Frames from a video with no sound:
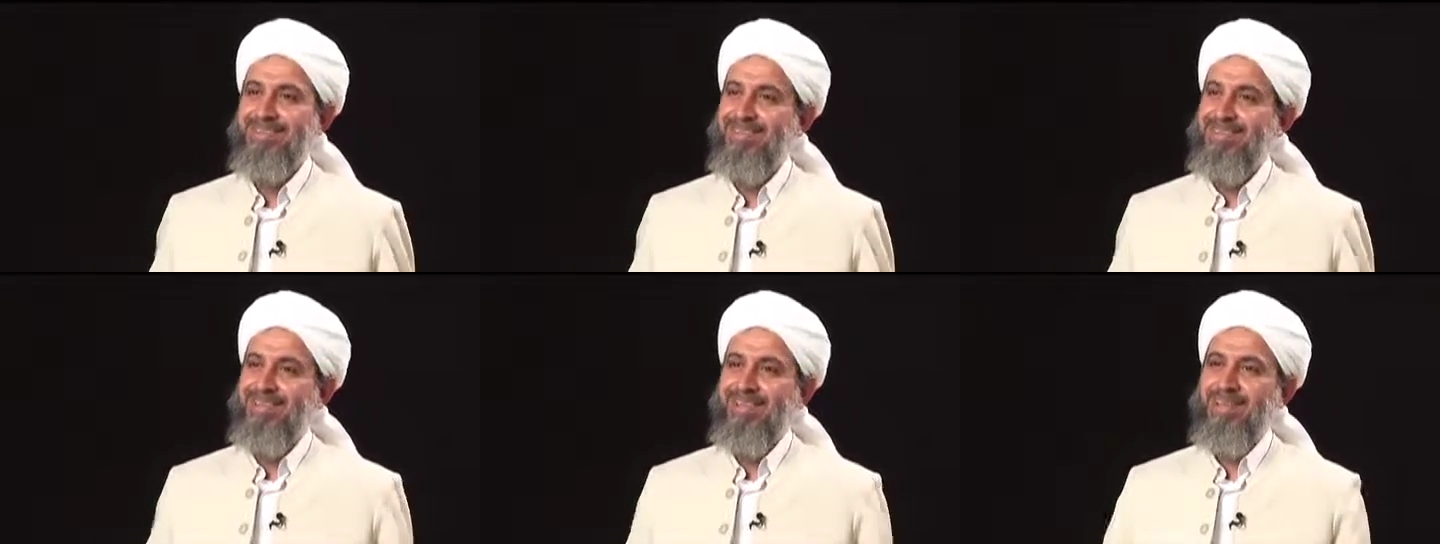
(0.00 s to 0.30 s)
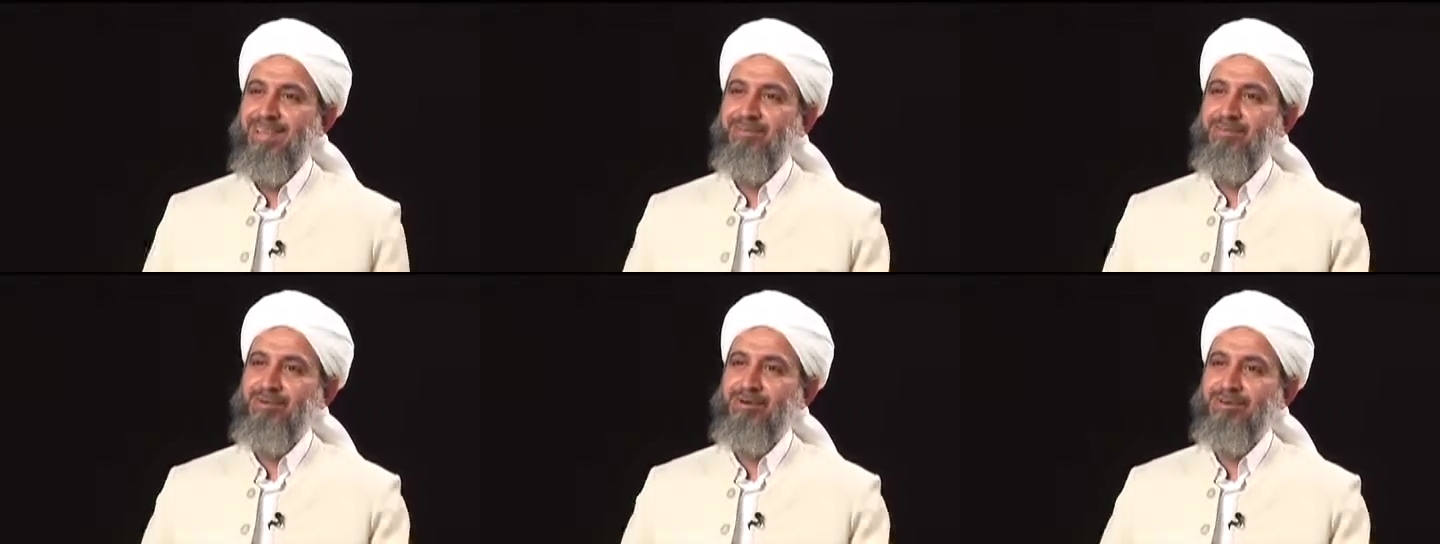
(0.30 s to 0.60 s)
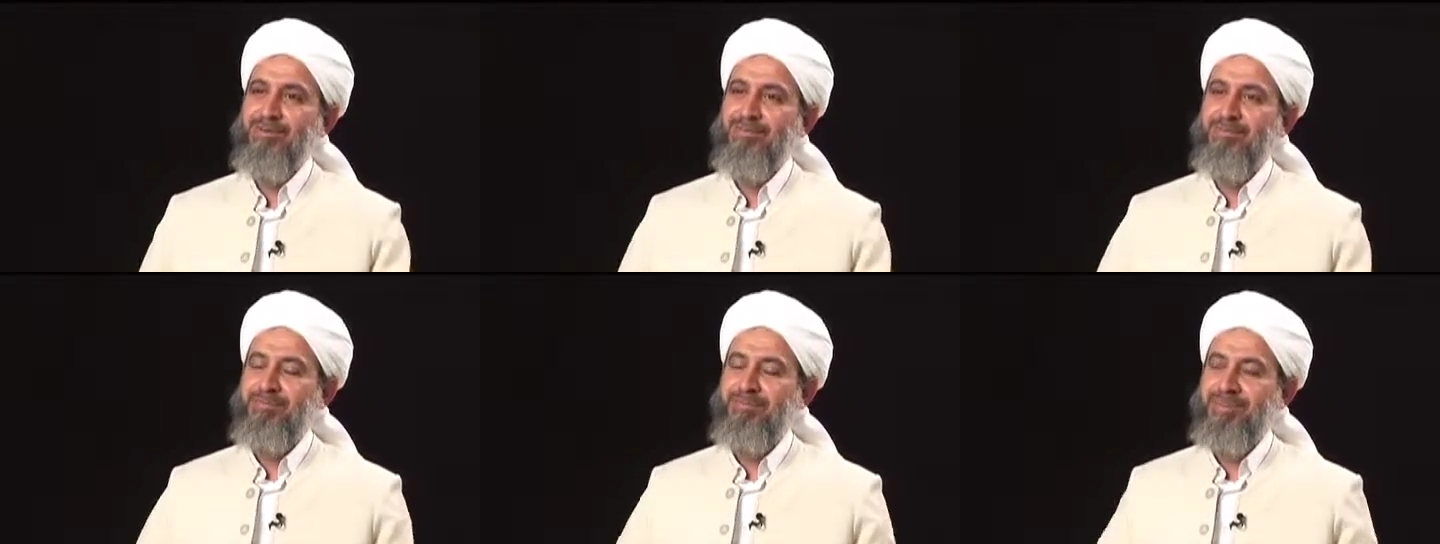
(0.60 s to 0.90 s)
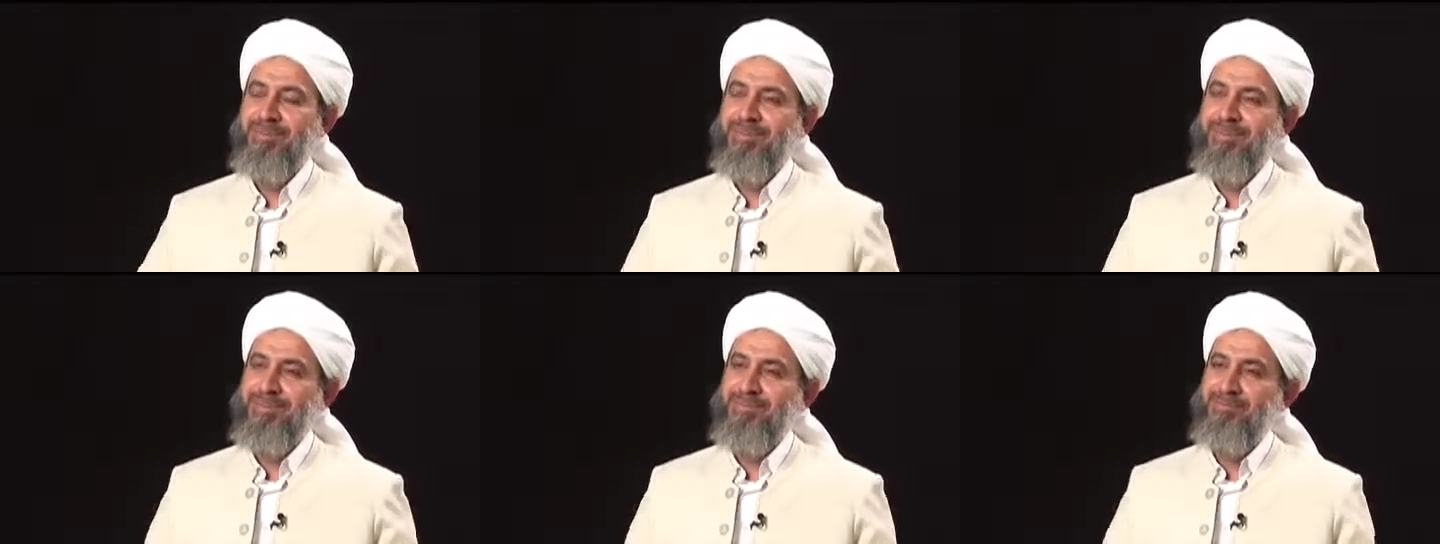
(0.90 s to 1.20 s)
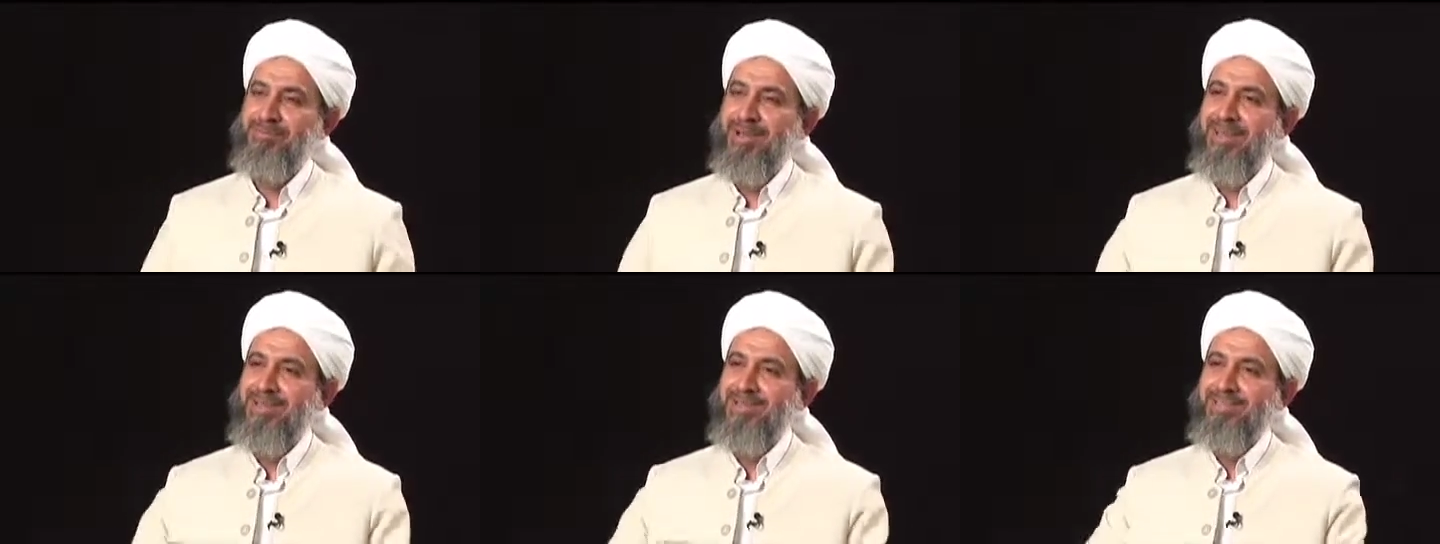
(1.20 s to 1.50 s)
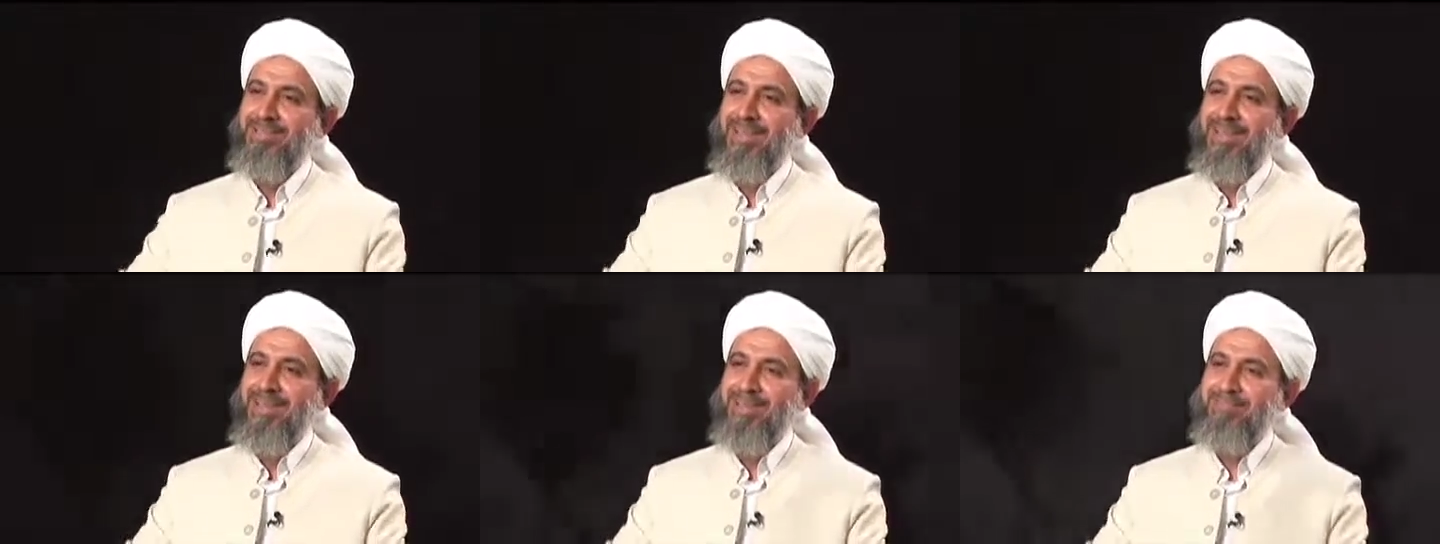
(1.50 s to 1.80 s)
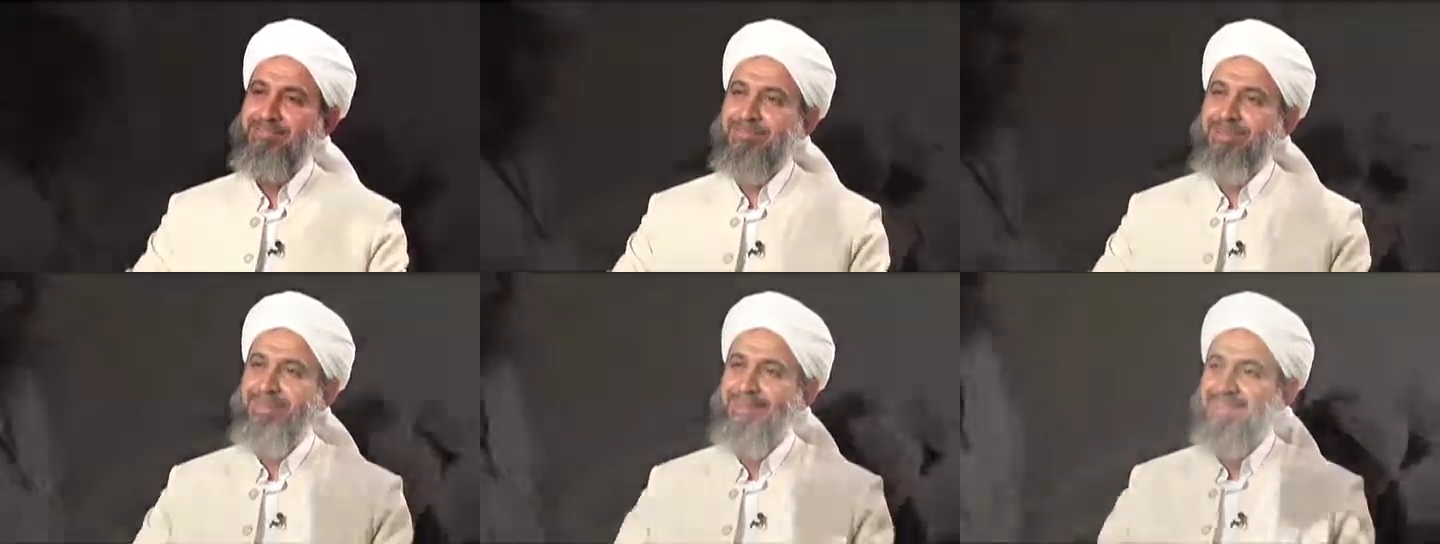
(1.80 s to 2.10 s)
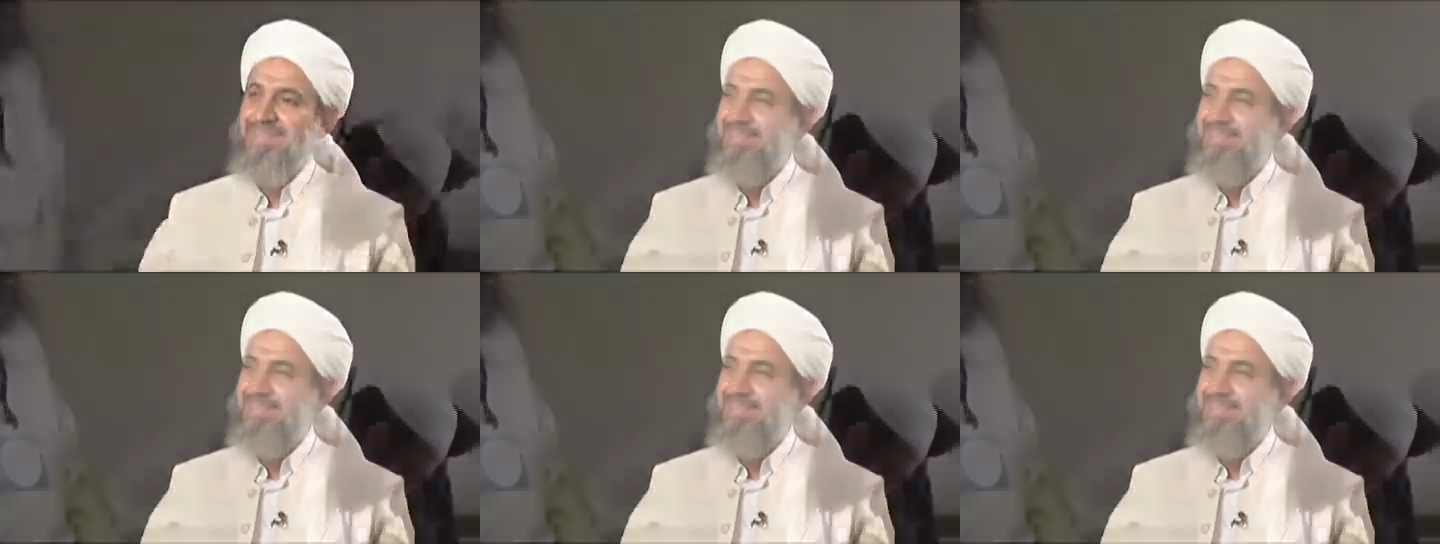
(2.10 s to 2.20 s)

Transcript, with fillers: and I am worshiping in my time.